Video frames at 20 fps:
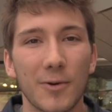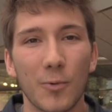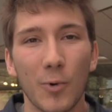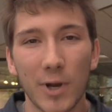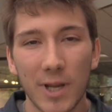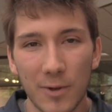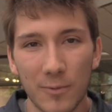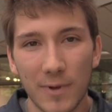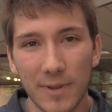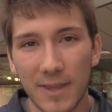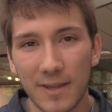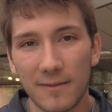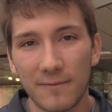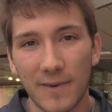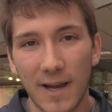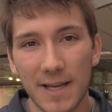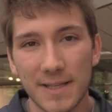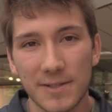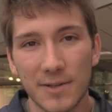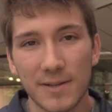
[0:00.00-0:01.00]
Working with an
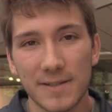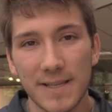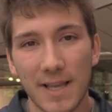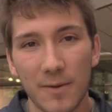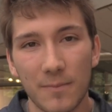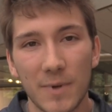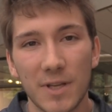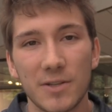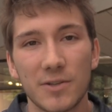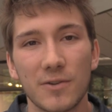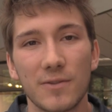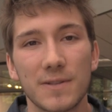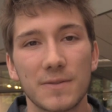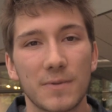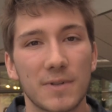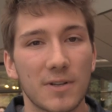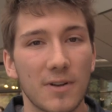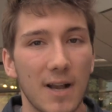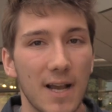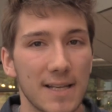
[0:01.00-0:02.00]
advisor has helped me choose
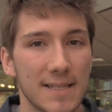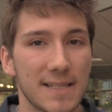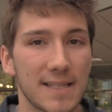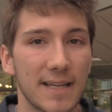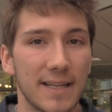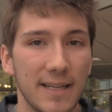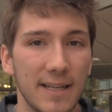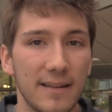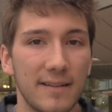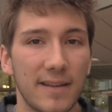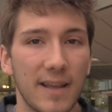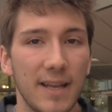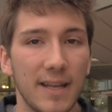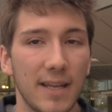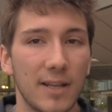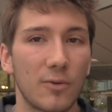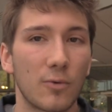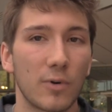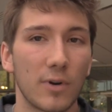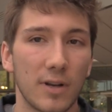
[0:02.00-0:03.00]
which classes I need to
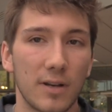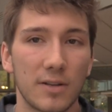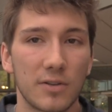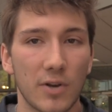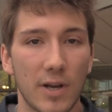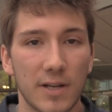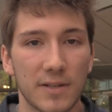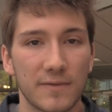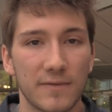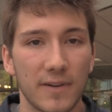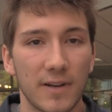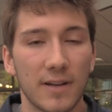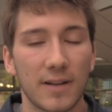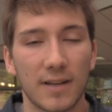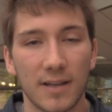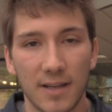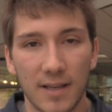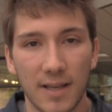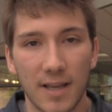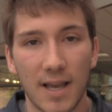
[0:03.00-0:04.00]
take in order to transfer.
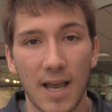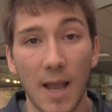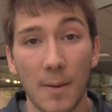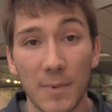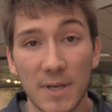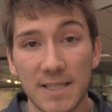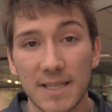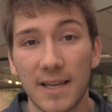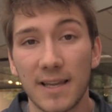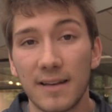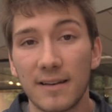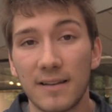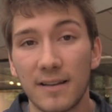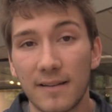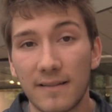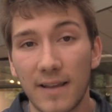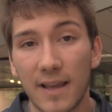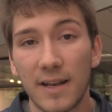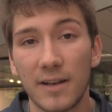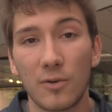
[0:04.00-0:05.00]
I'm excited to
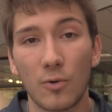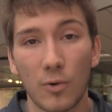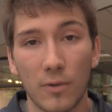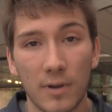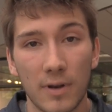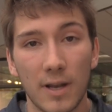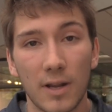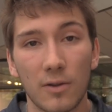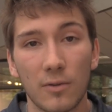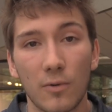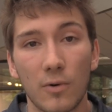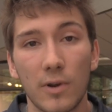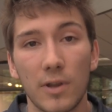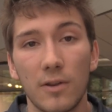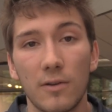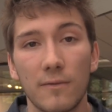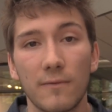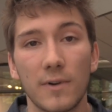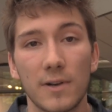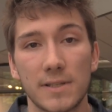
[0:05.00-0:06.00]
attend Northern Illinois
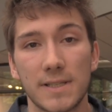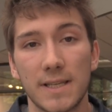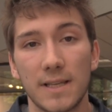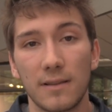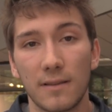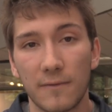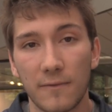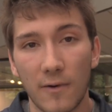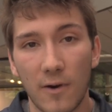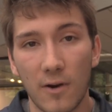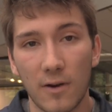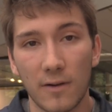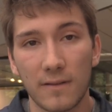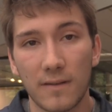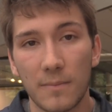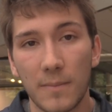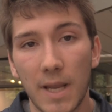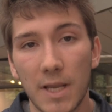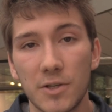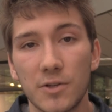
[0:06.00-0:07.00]
University in the fall
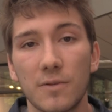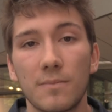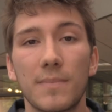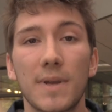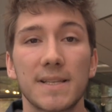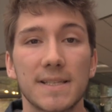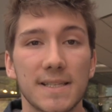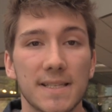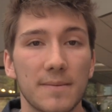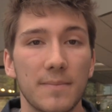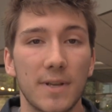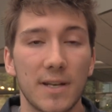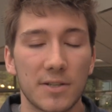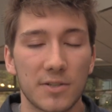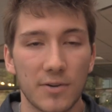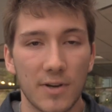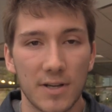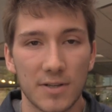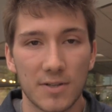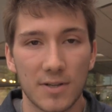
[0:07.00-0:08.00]
to major in business
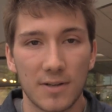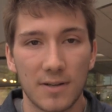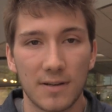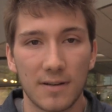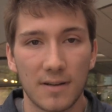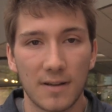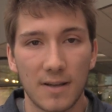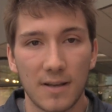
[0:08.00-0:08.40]
administration.